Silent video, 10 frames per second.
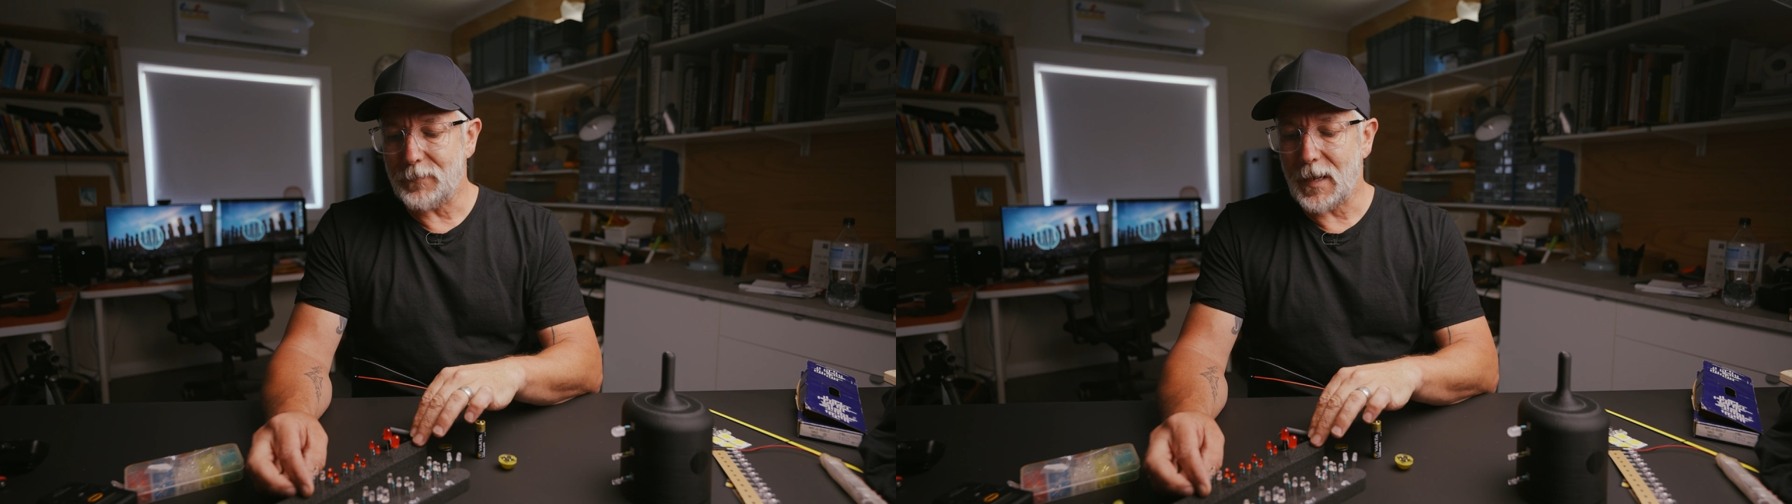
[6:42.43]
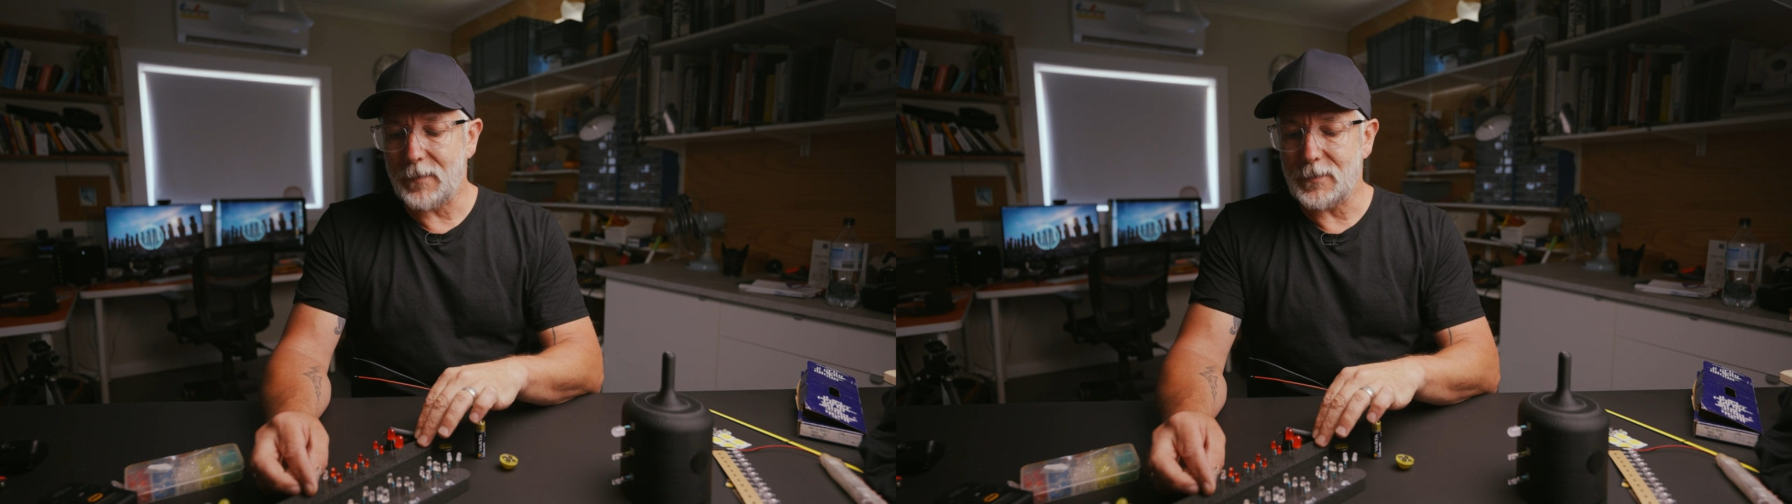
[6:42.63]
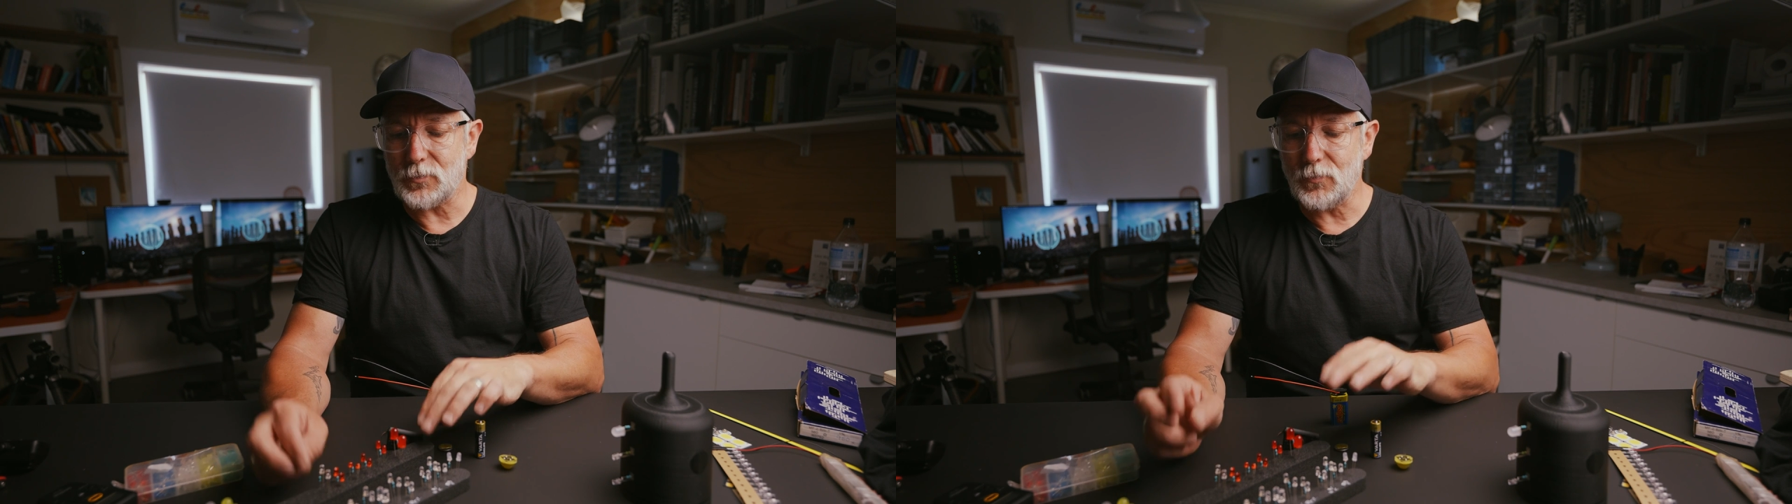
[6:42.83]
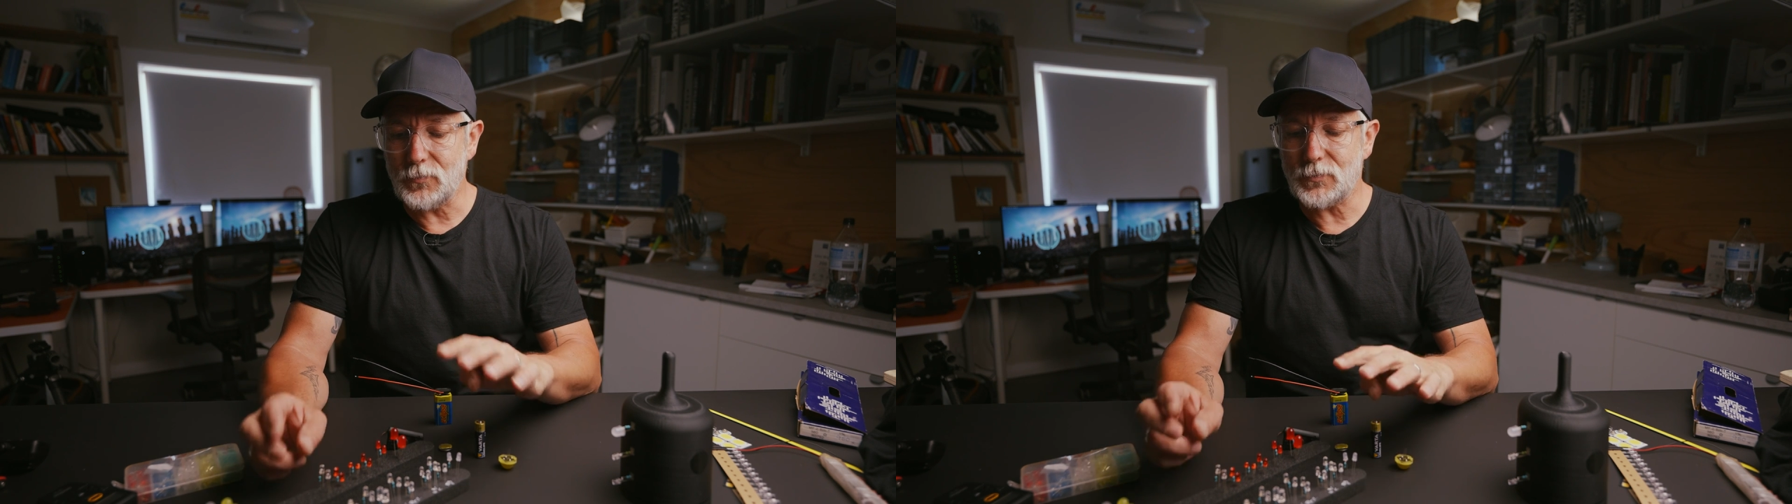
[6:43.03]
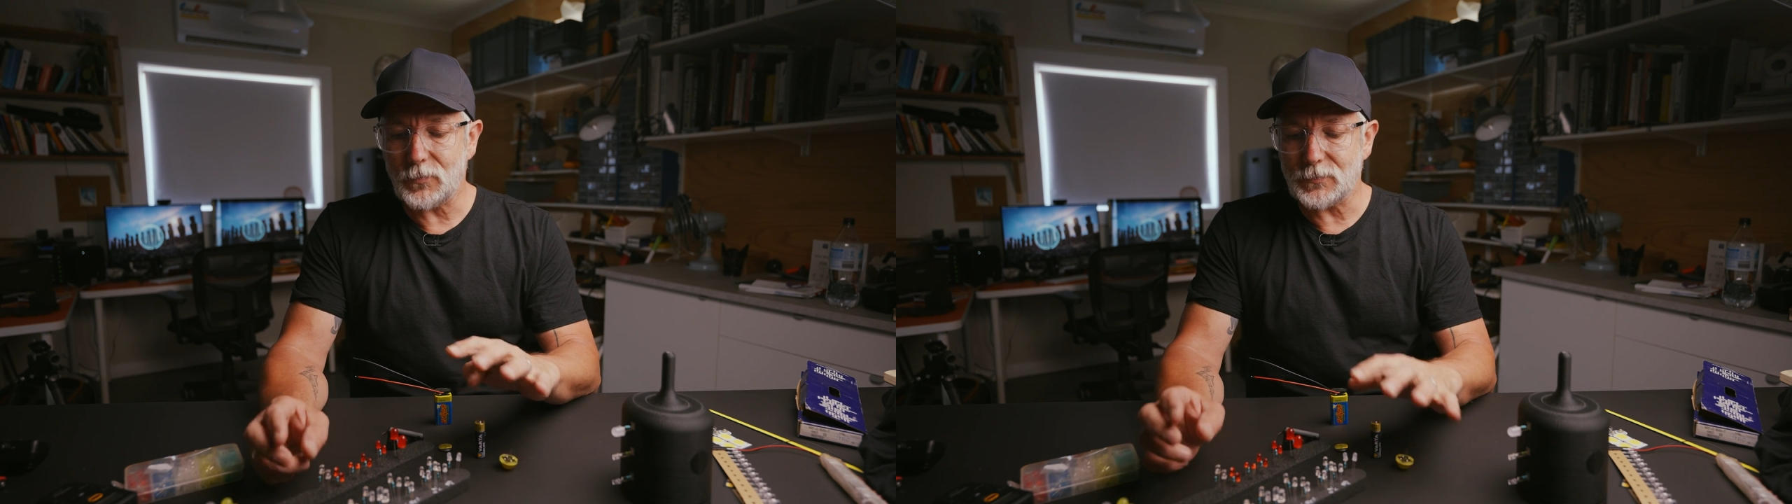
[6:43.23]
and there's all
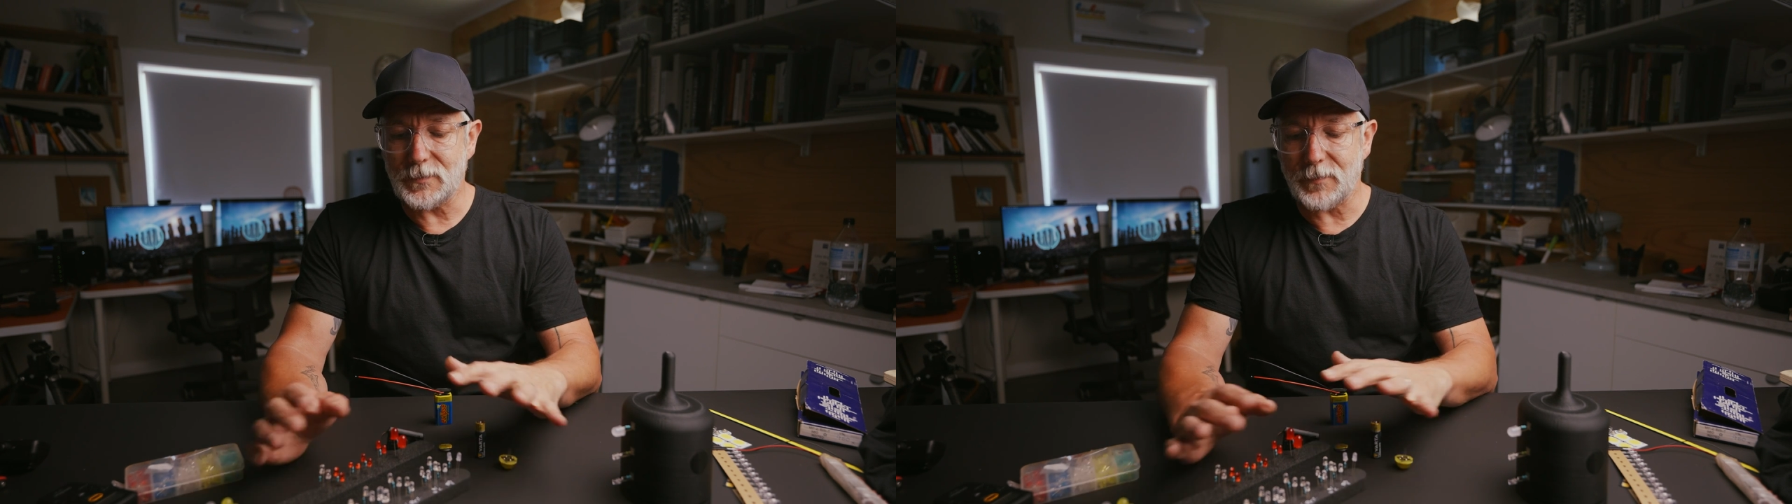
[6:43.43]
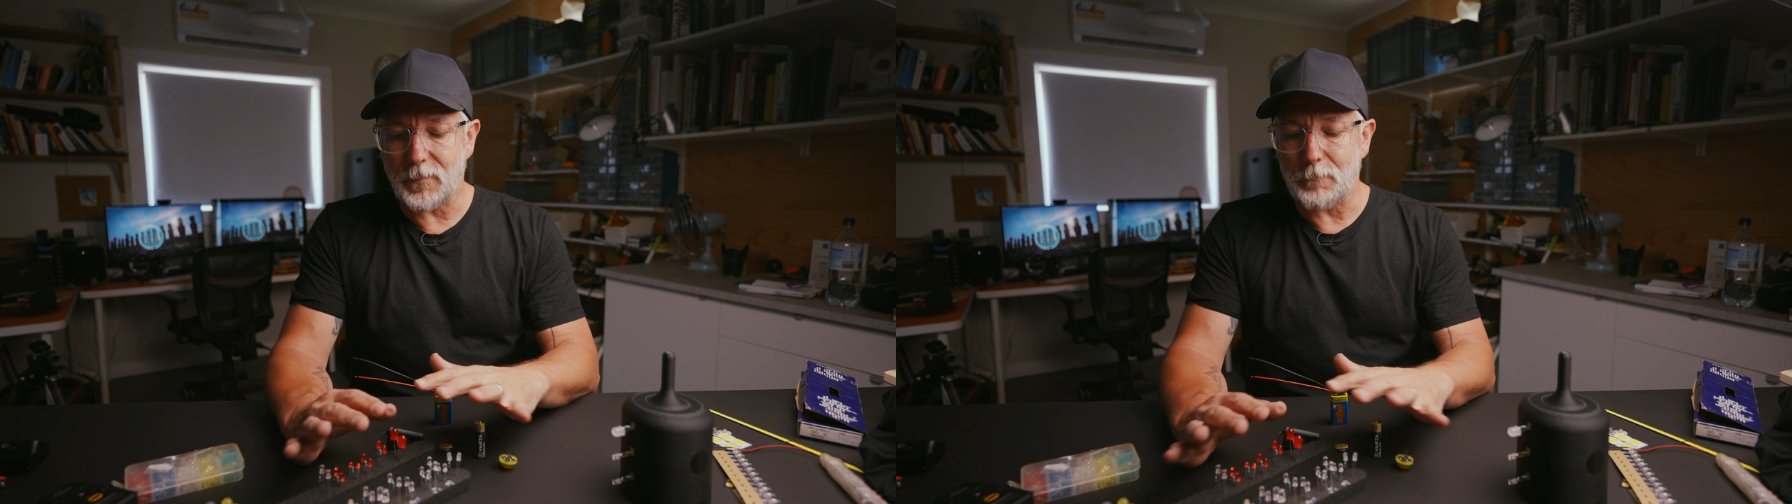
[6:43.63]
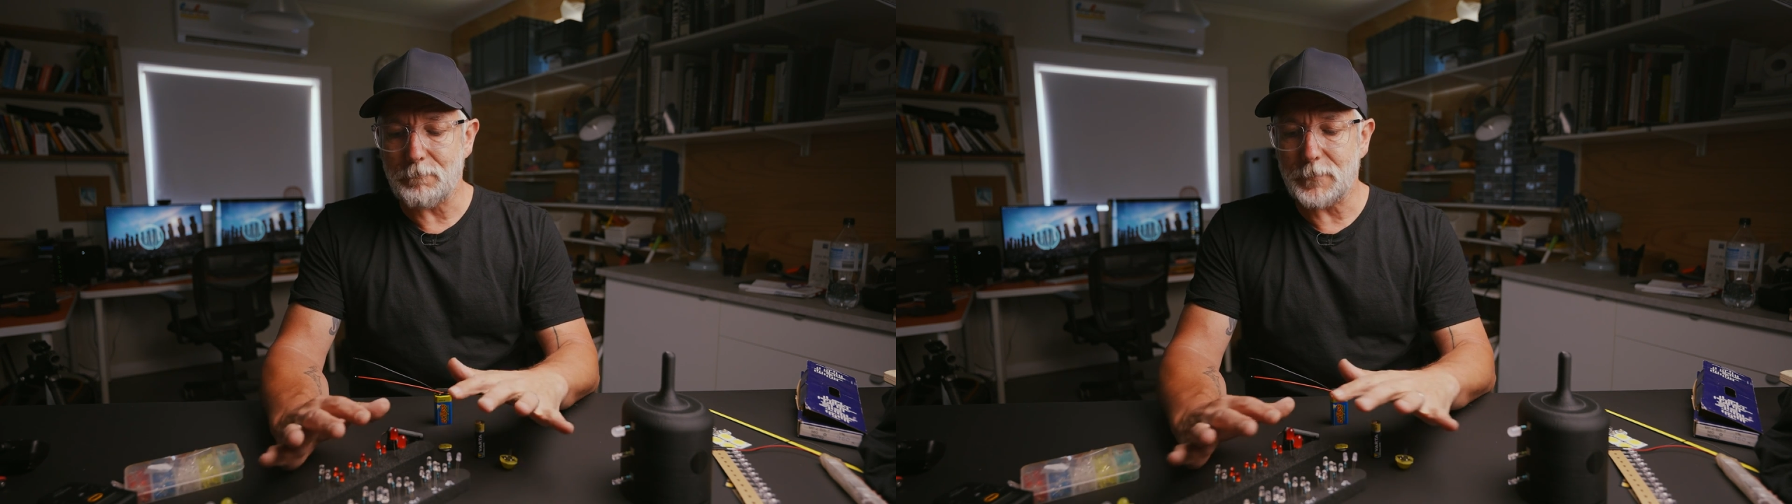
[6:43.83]
sorts of different